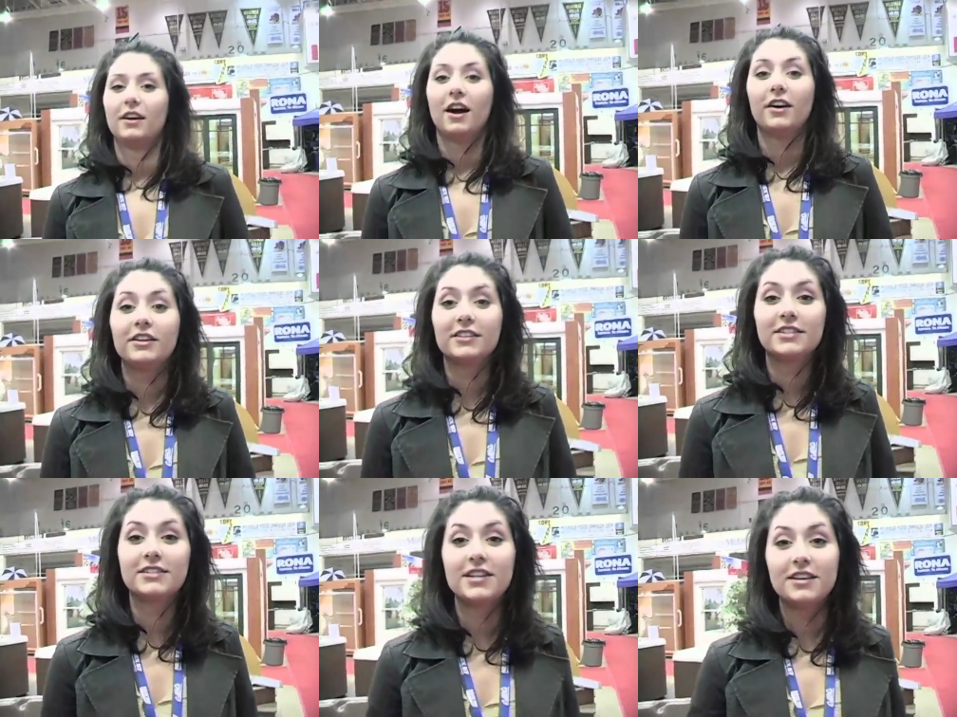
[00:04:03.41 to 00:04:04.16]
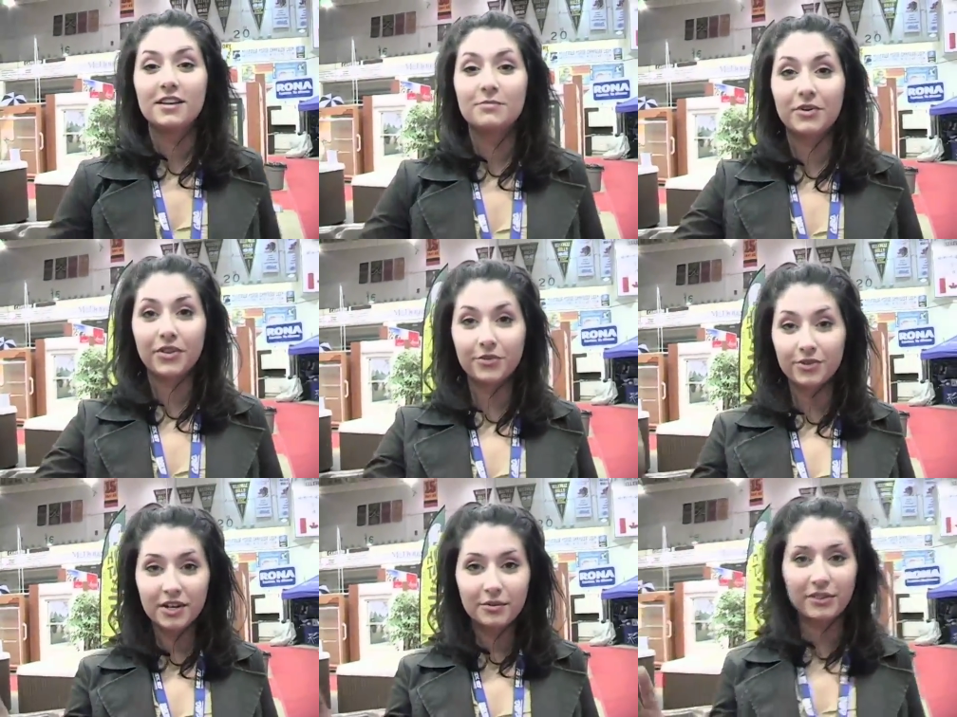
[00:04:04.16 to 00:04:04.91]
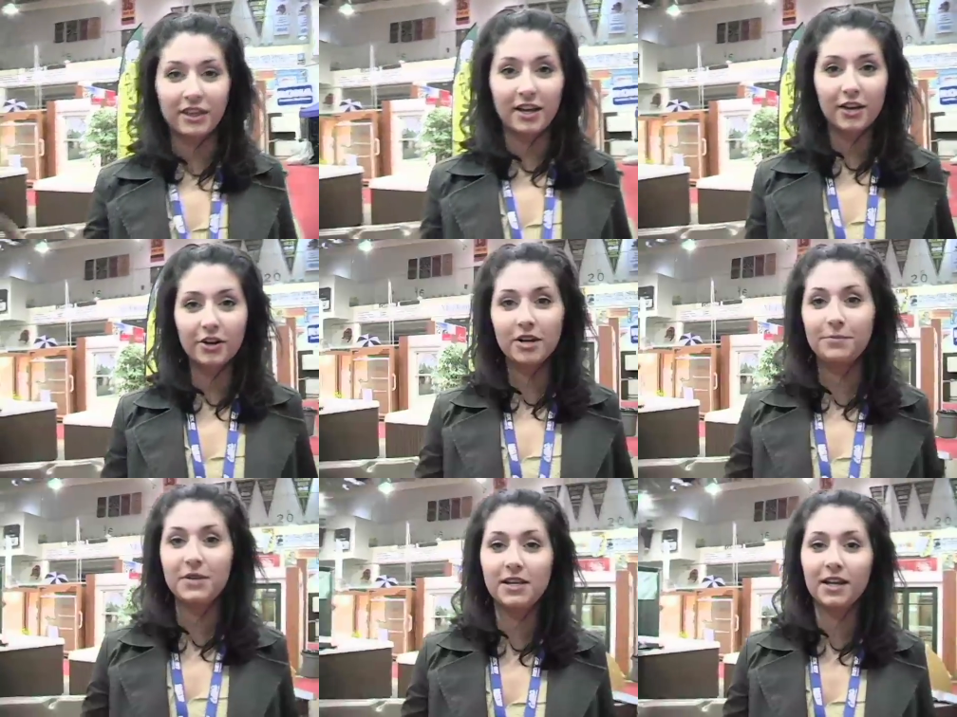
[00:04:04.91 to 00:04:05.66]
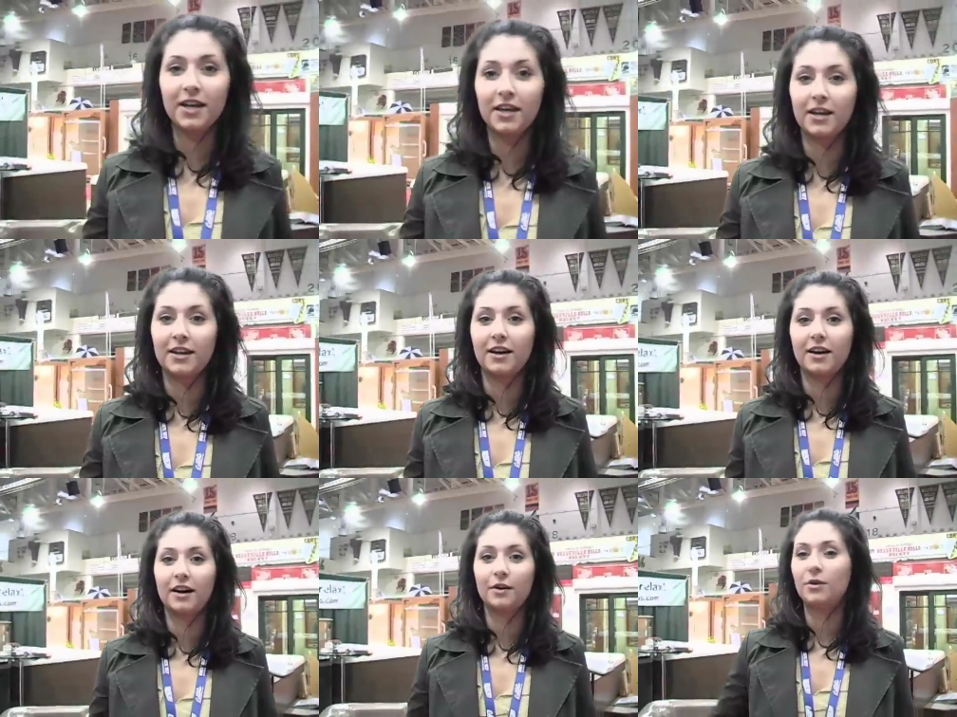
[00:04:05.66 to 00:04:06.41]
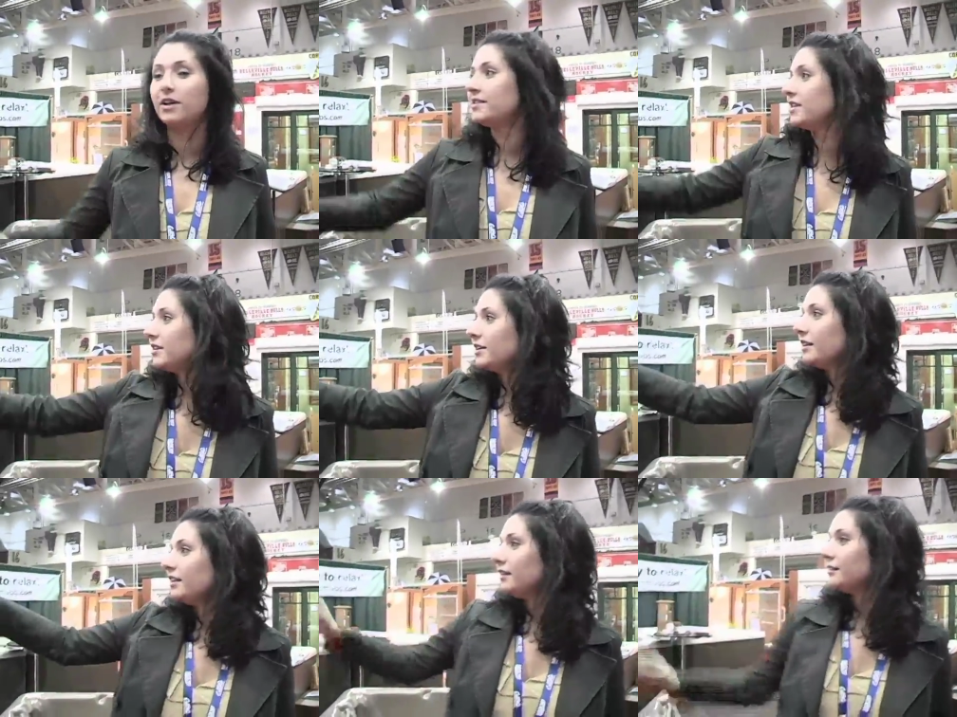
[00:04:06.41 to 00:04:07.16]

All right, this is take number three with Ingrid, PK, and uh, one take Kelly.